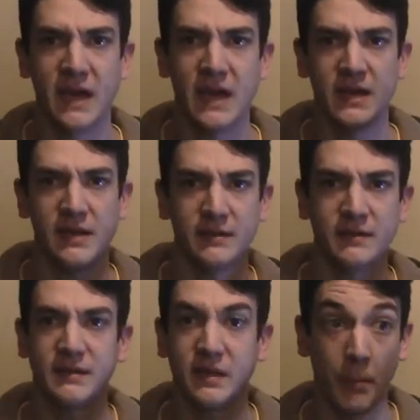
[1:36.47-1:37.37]
the
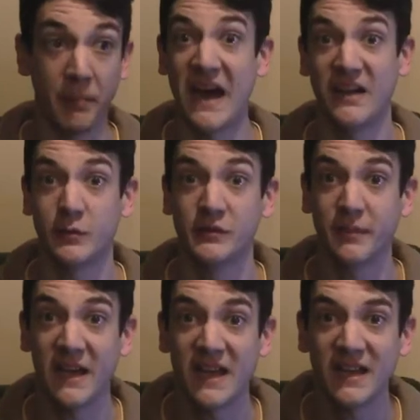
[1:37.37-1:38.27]
band was
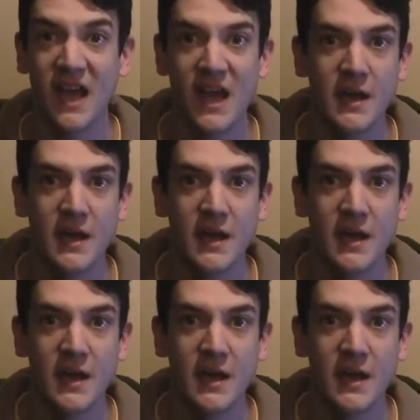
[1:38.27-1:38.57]
playing.